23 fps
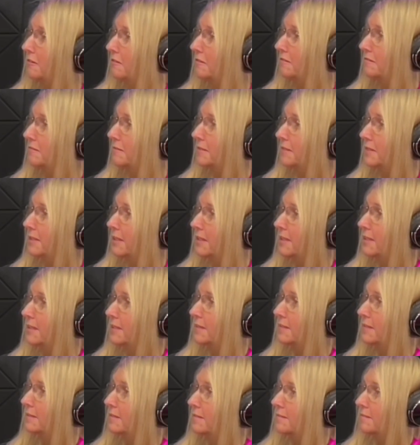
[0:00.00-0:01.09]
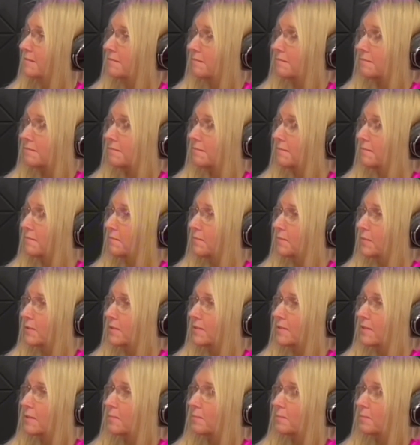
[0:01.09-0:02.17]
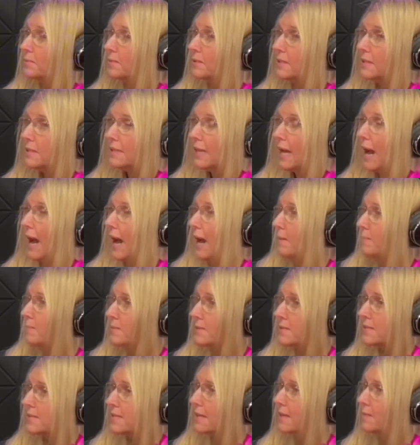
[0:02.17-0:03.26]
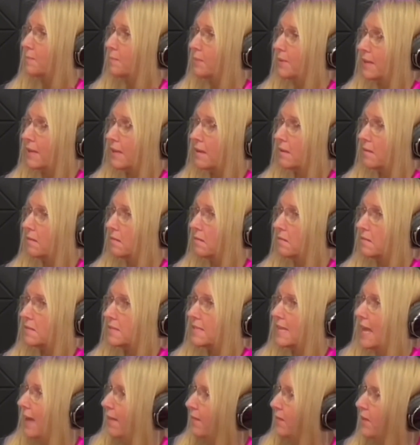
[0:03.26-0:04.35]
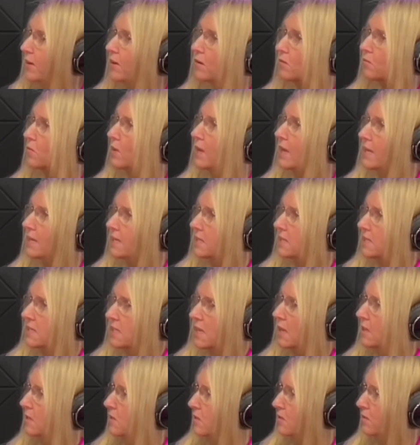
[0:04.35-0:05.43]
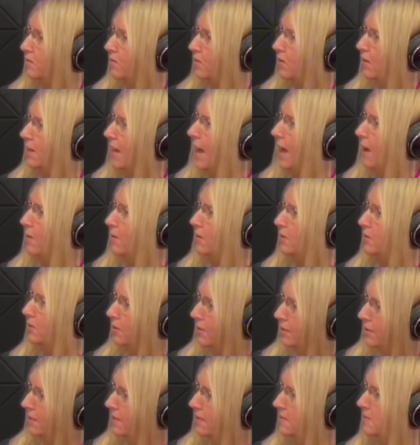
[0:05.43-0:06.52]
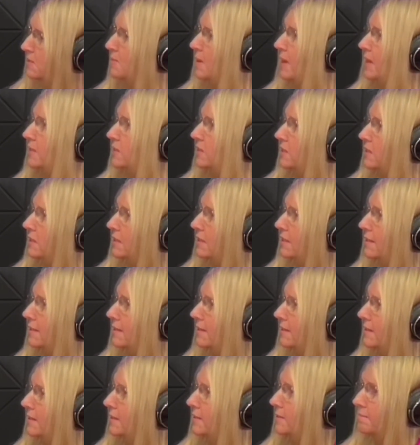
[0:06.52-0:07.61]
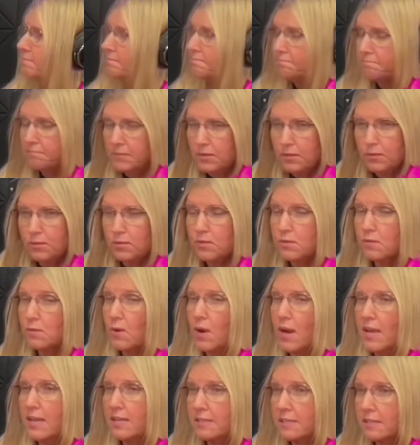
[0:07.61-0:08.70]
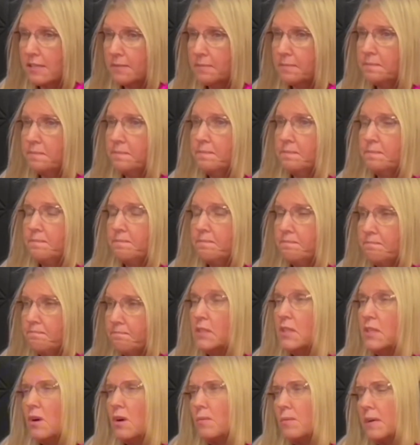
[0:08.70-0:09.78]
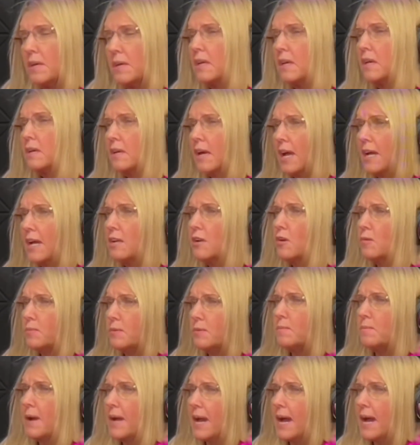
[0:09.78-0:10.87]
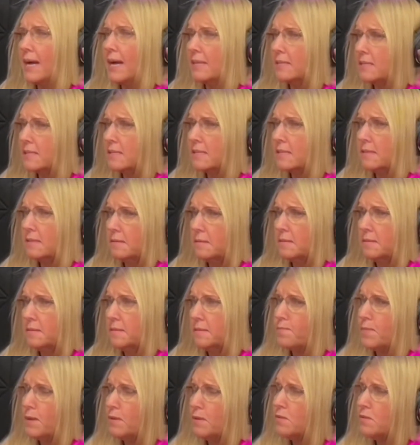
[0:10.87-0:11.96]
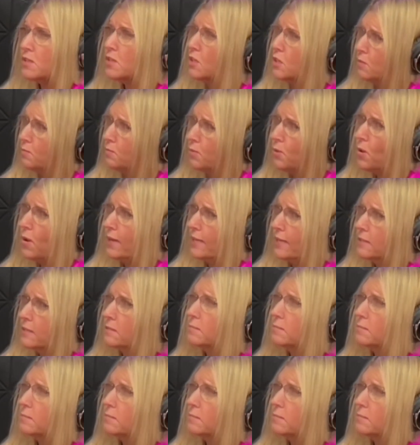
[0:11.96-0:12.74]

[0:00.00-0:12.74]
just was complete opposite, but sat there and we had a discussion for an hour during an inspection. It was great. It kind of opened my eyes. That was a good point.